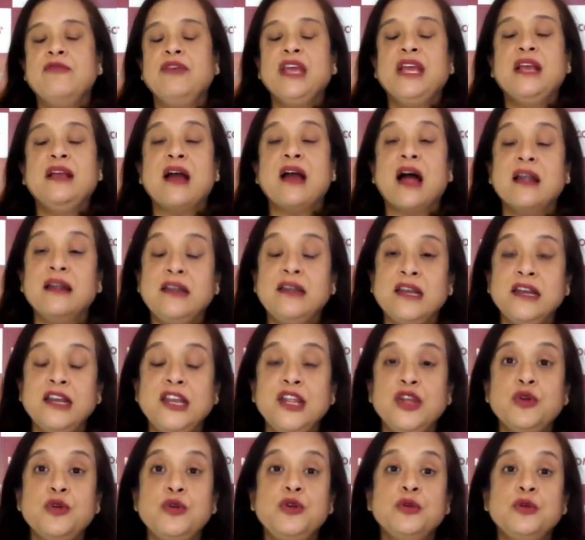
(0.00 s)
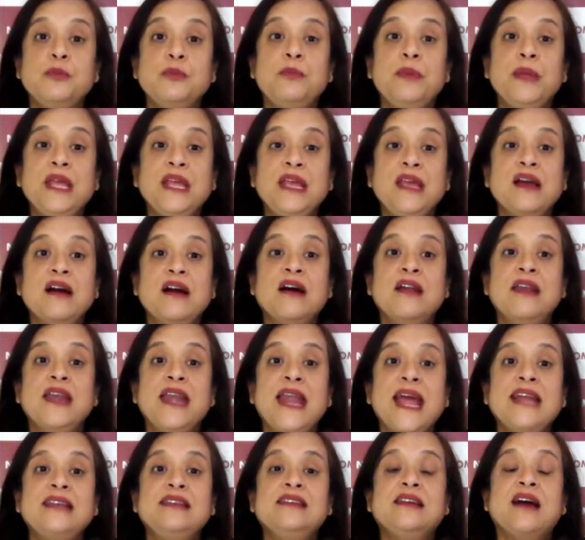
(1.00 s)
We continue to be a
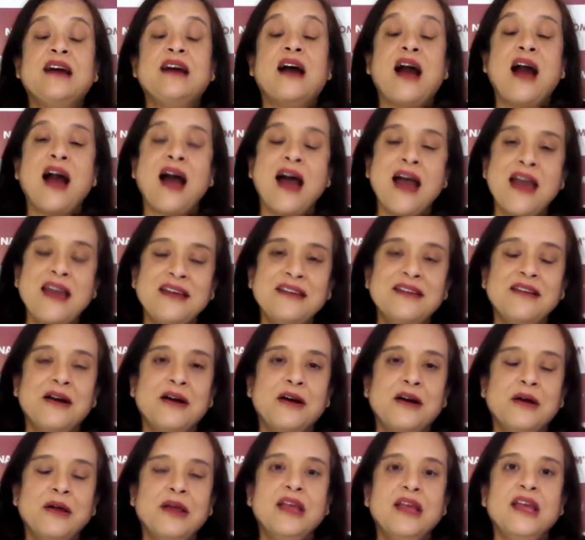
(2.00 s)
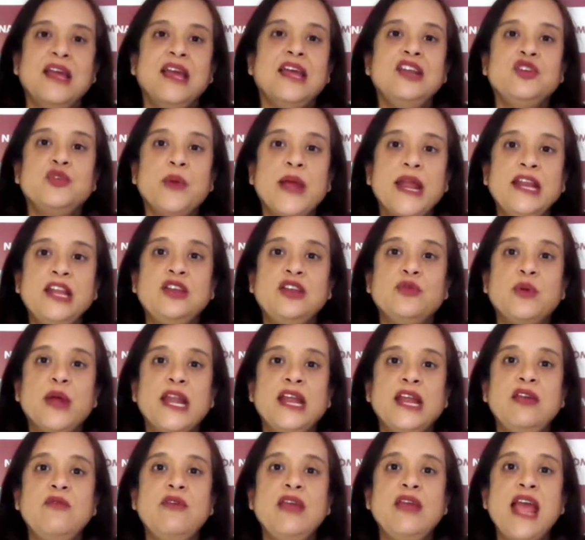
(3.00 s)
net hirer. In
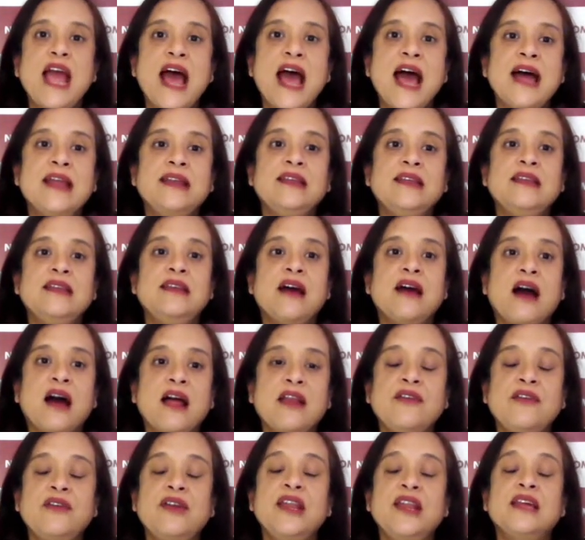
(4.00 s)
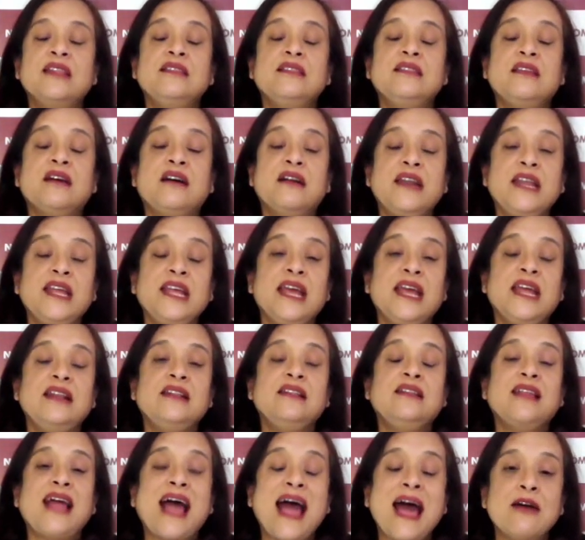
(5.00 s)
2020, we added
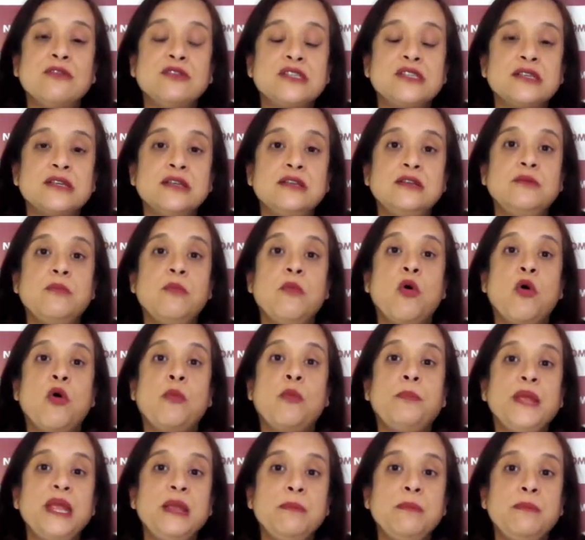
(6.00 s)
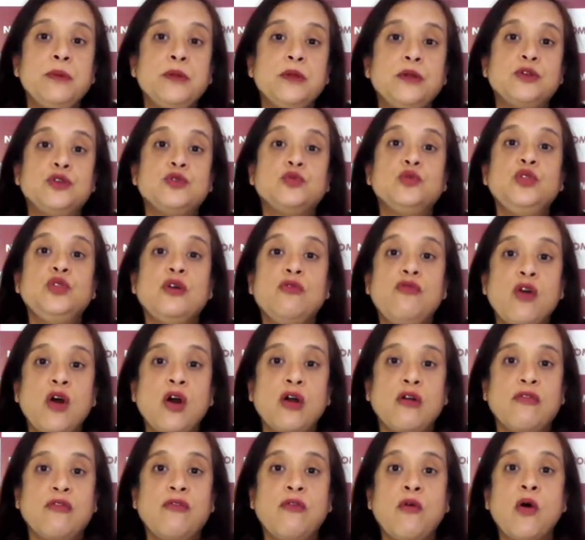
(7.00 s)
138,000 more people to the
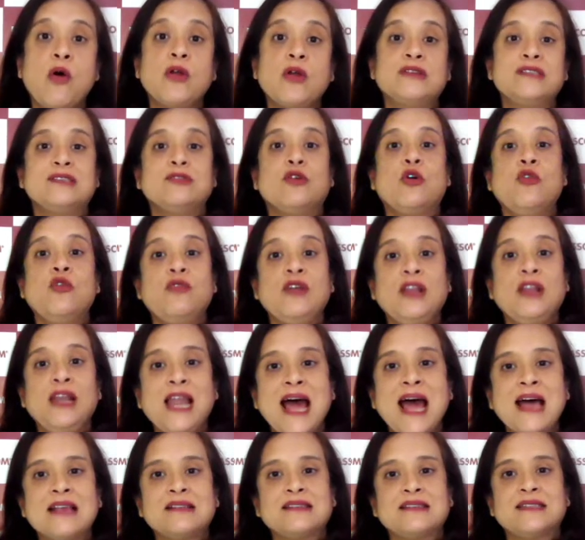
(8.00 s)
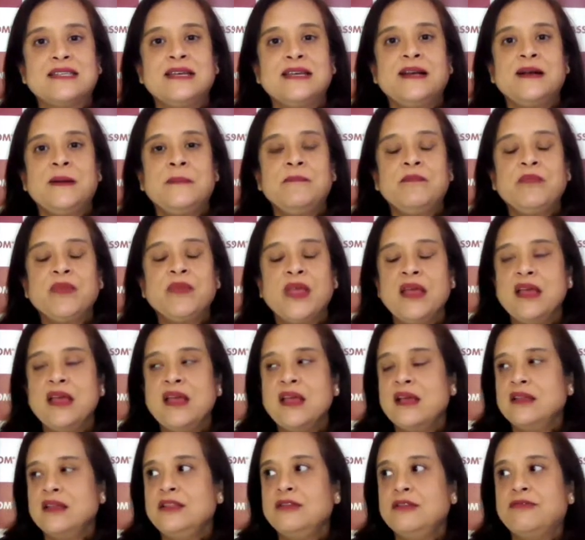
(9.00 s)
workforce over last year.
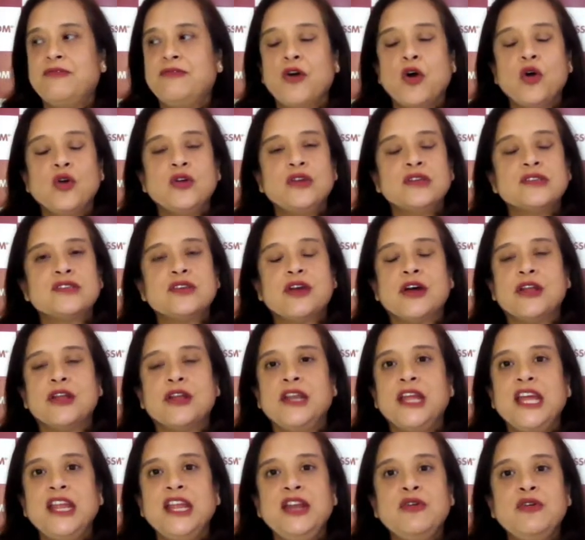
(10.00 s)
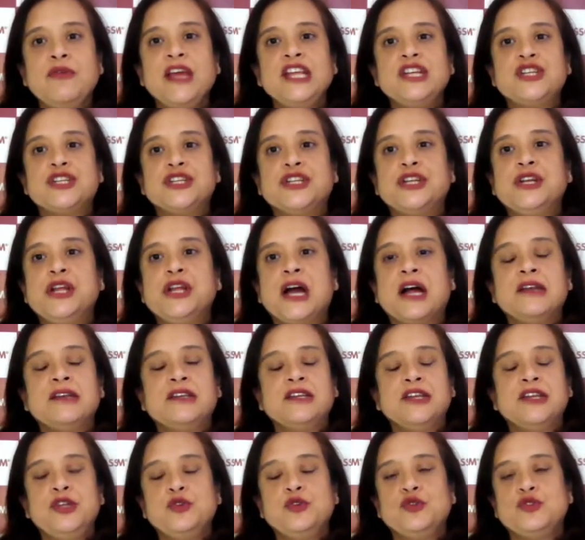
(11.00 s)
The focus on innovation
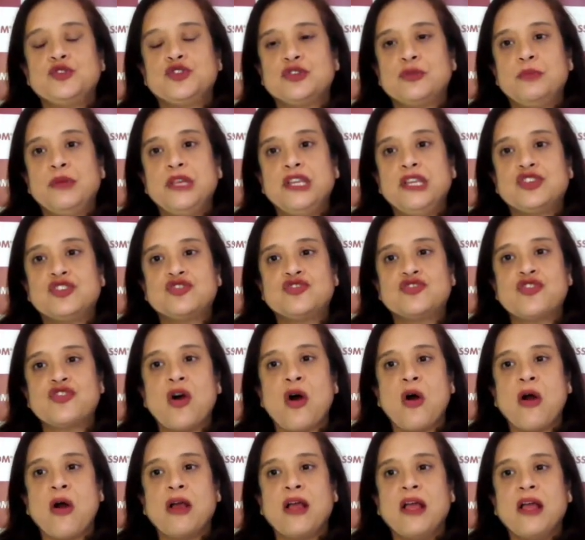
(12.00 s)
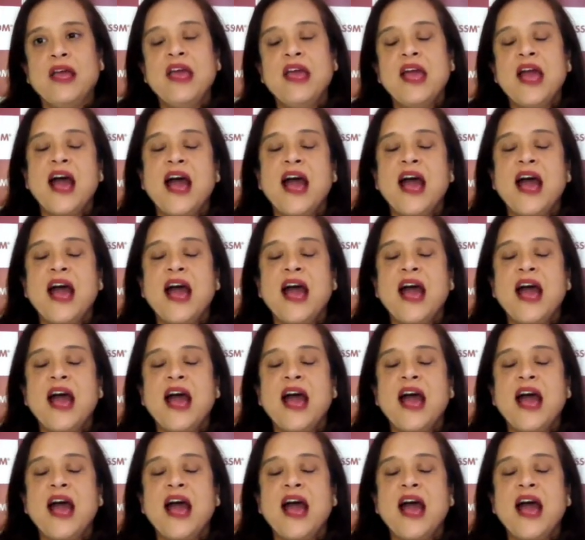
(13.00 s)
continues to be strong.